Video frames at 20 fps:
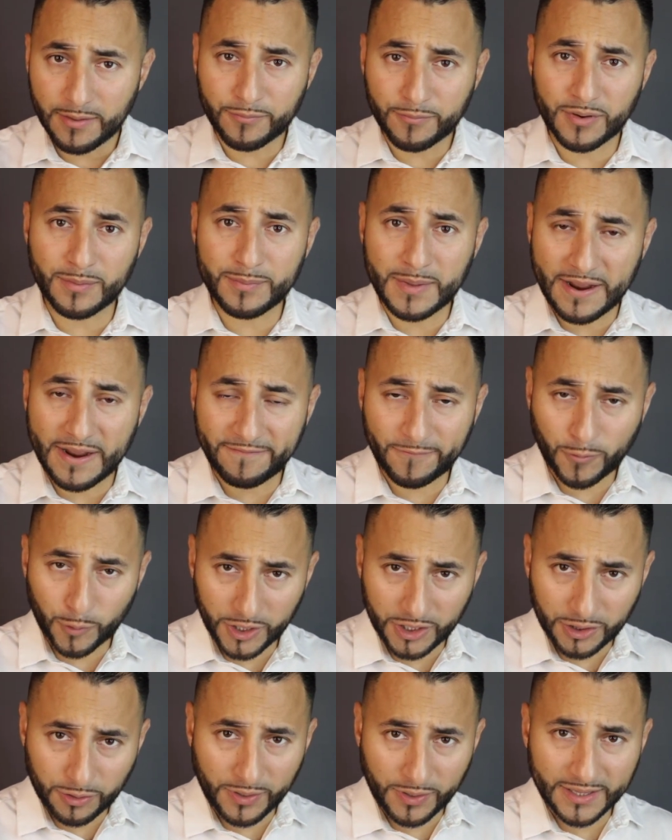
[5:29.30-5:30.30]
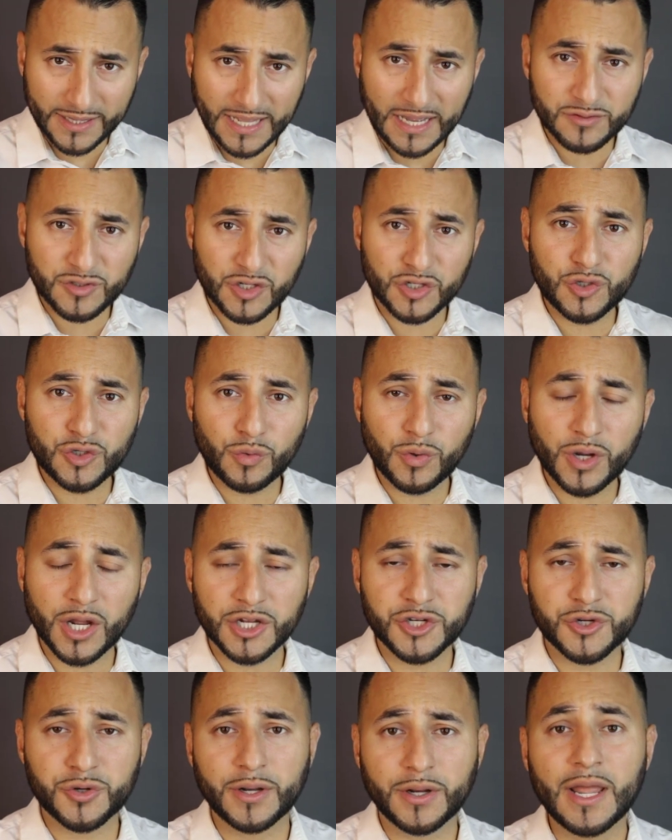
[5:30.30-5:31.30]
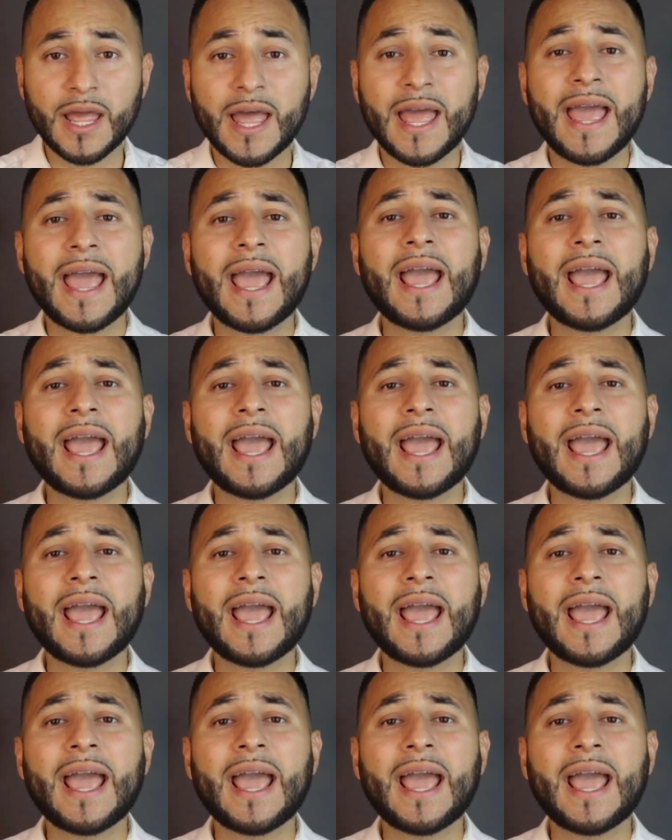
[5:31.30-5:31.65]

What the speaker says: from that $43,200